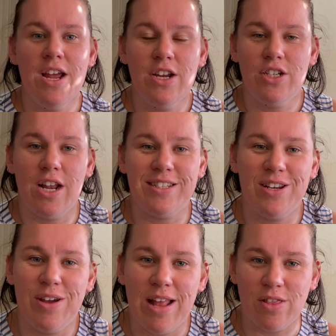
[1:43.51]
She likes to
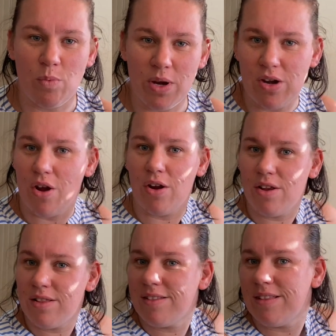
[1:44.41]
look out the window
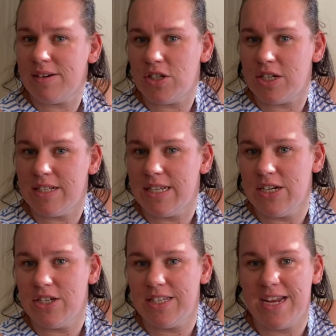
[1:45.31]
that you can see
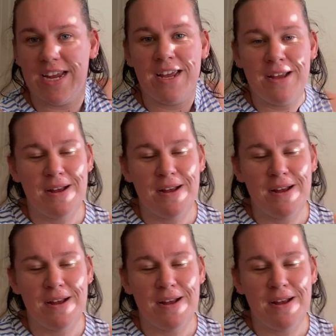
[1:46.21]
just here.